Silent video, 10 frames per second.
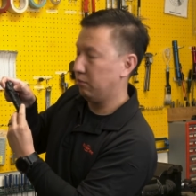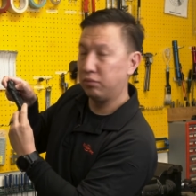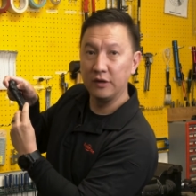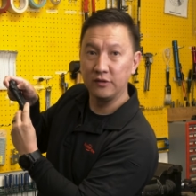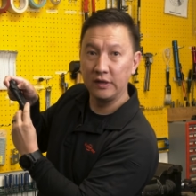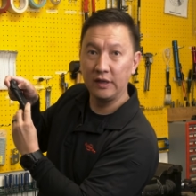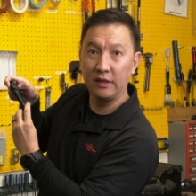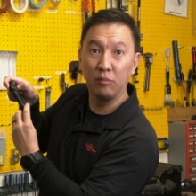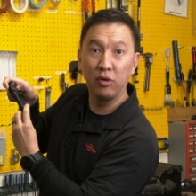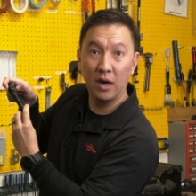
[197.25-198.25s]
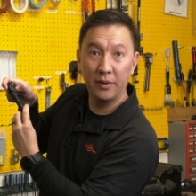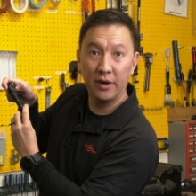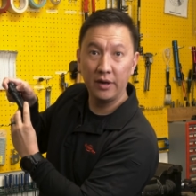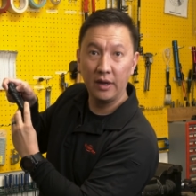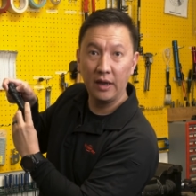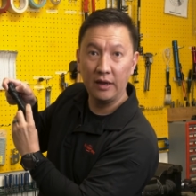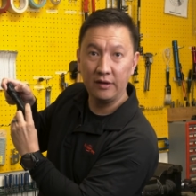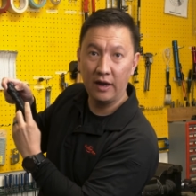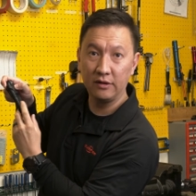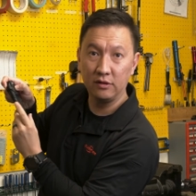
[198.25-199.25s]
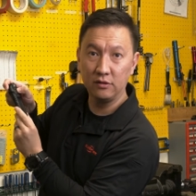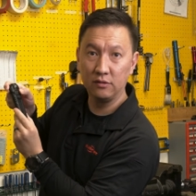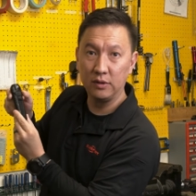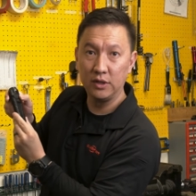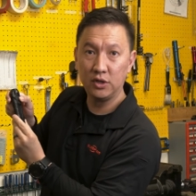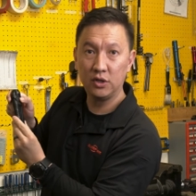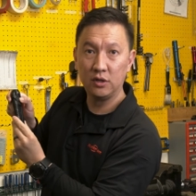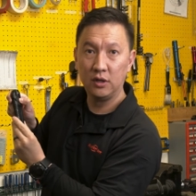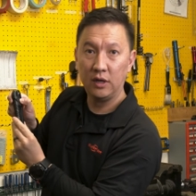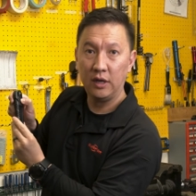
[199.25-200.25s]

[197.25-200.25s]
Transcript: pressing the primary and tactical switch.